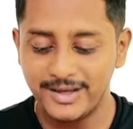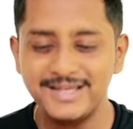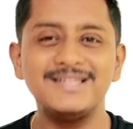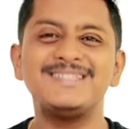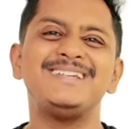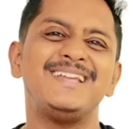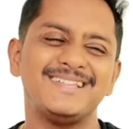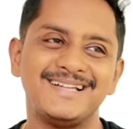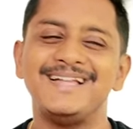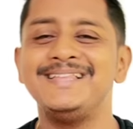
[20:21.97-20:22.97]
Why is it
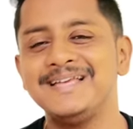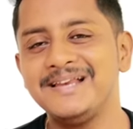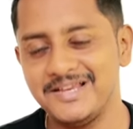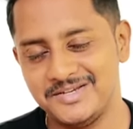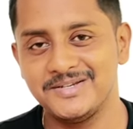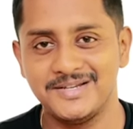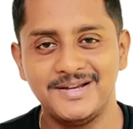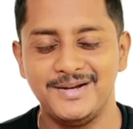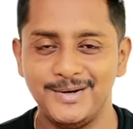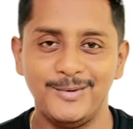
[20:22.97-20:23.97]
like that? That is English.
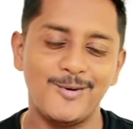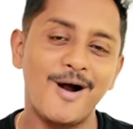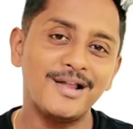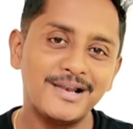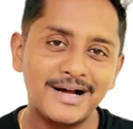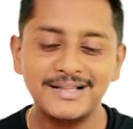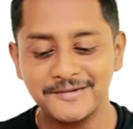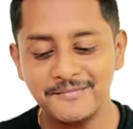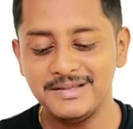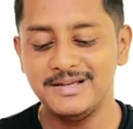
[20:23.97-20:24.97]
You gotta learn
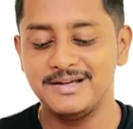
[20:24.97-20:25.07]
them.